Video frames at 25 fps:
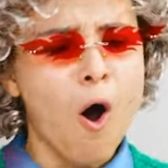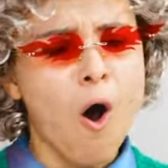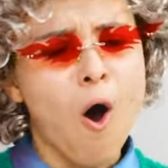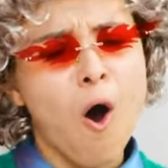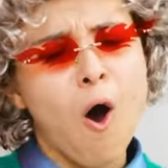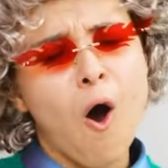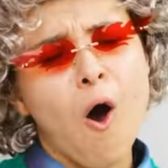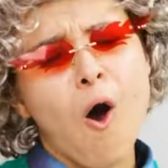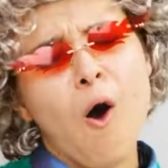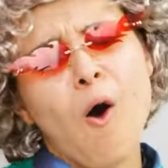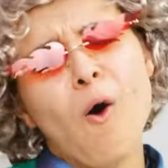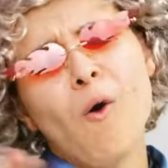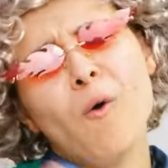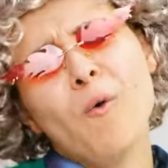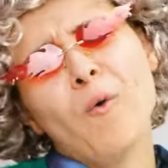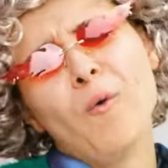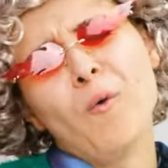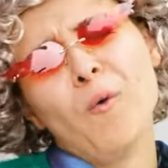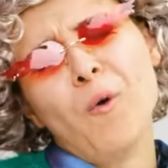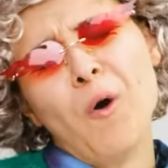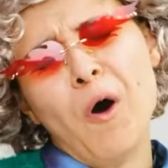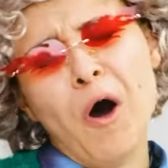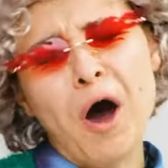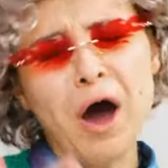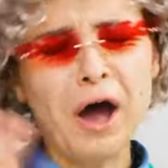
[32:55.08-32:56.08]
it just
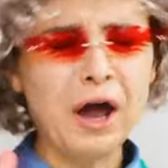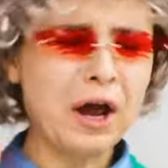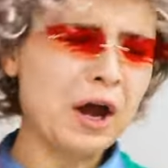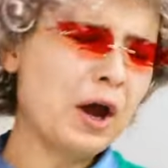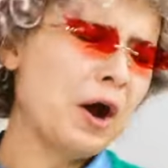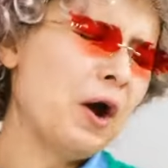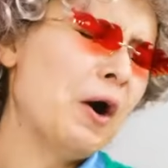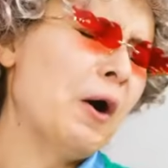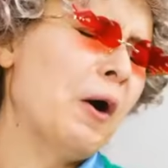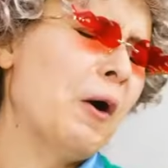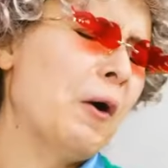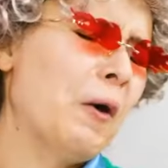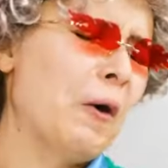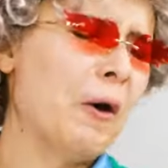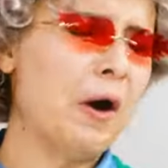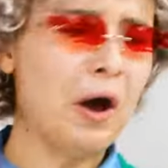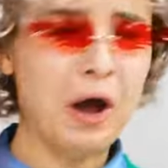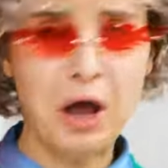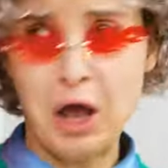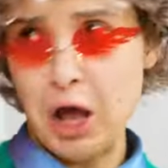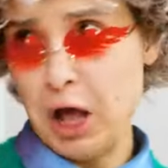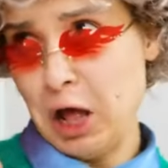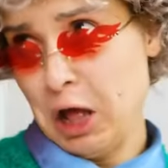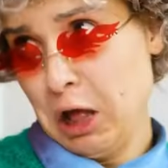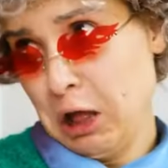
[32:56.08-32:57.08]
spectacular?
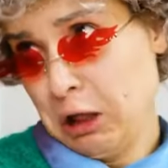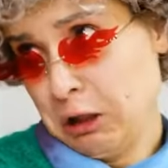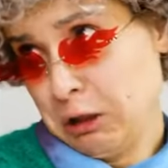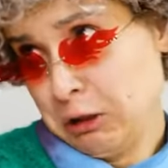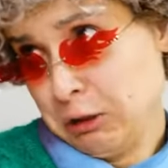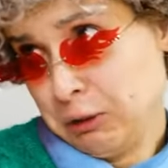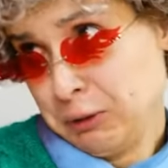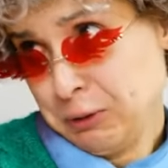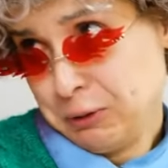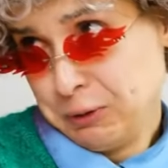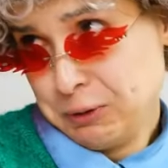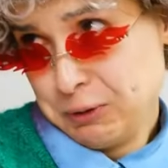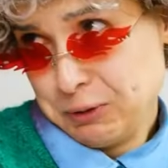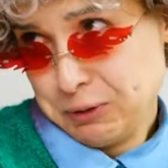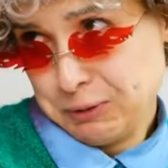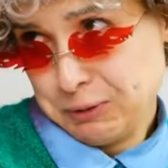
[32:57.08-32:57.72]
Look!